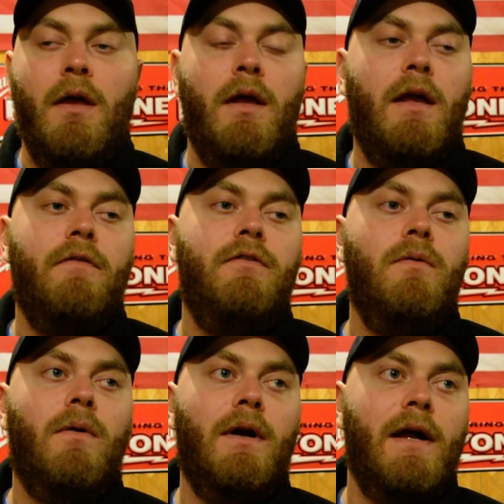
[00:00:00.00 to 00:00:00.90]
If
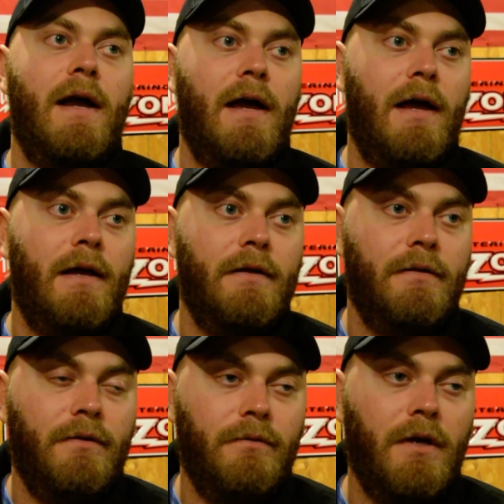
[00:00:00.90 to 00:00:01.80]
you are a guy
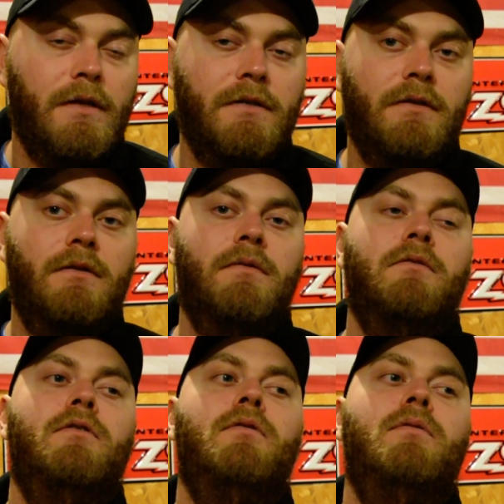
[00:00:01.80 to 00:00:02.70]
who
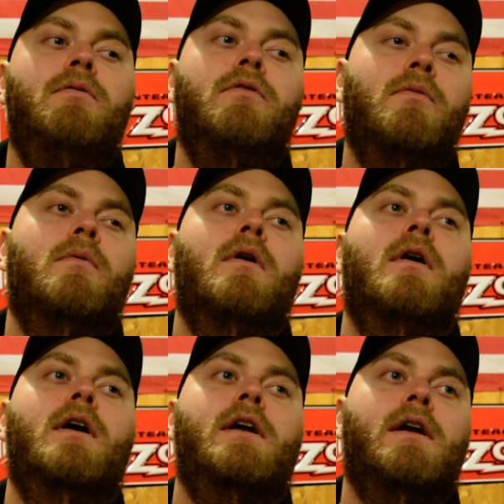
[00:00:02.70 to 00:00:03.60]
doesn't do the
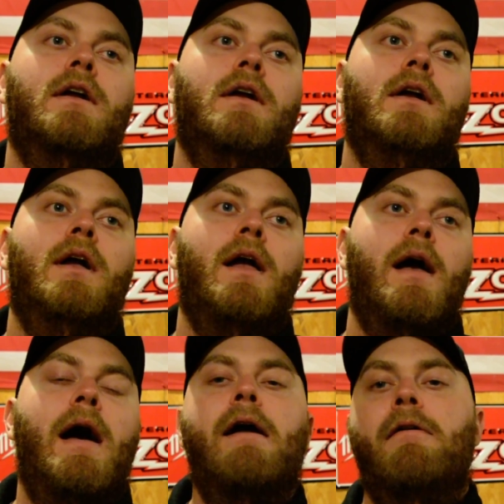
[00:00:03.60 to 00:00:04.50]
work,
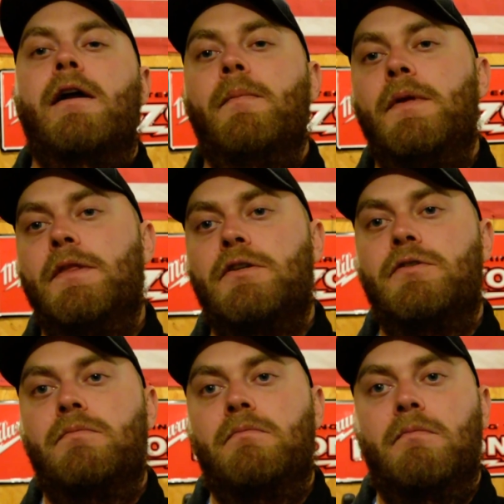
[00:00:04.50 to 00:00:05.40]
I recommend
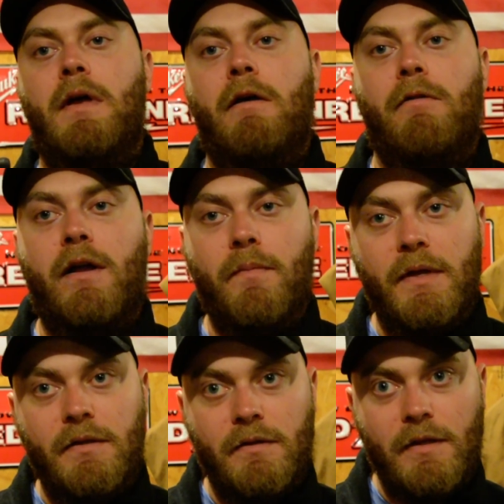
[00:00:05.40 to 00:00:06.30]
this. I
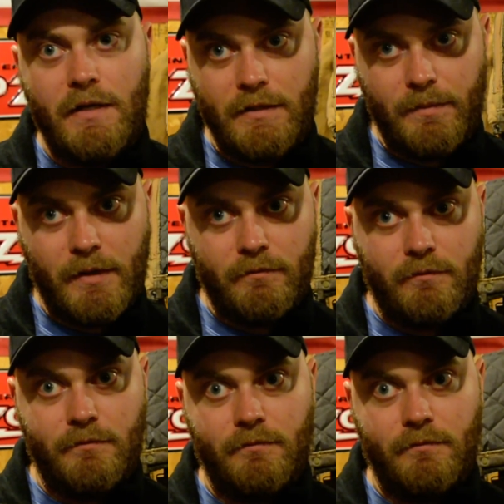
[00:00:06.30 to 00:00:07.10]
recommend the Easy Button.